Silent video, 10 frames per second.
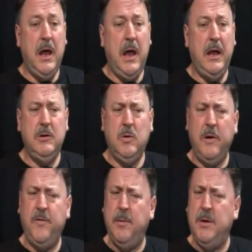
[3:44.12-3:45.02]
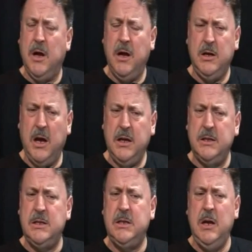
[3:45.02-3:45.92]
And quite frankly, I can
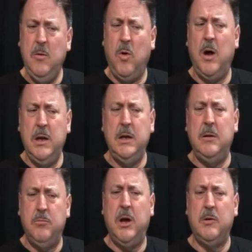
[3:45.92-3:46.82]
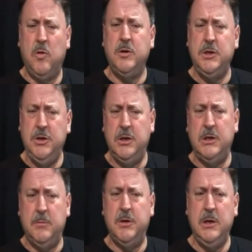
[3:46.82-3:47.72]
see why Liam Brown wanted
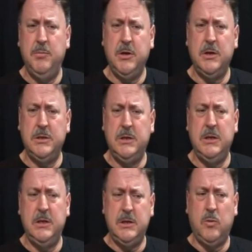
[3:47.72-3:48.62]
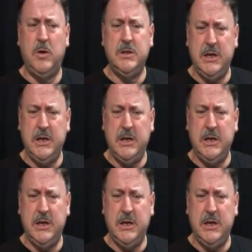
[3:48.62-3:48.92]
unanimity, because this was